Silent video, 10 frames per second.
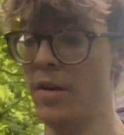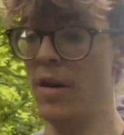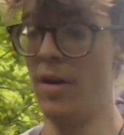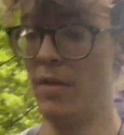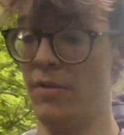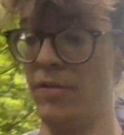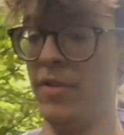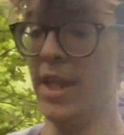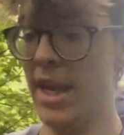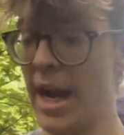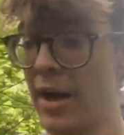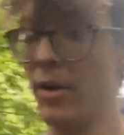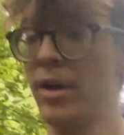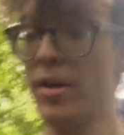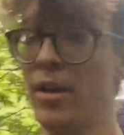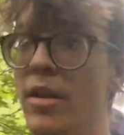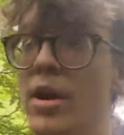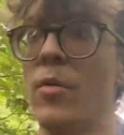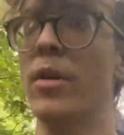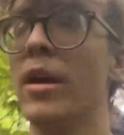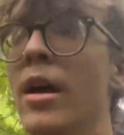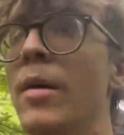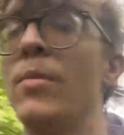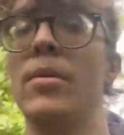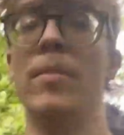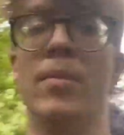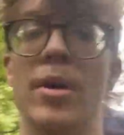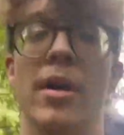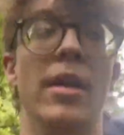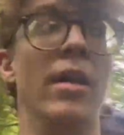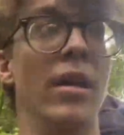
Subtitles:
of the area that I want to camp, but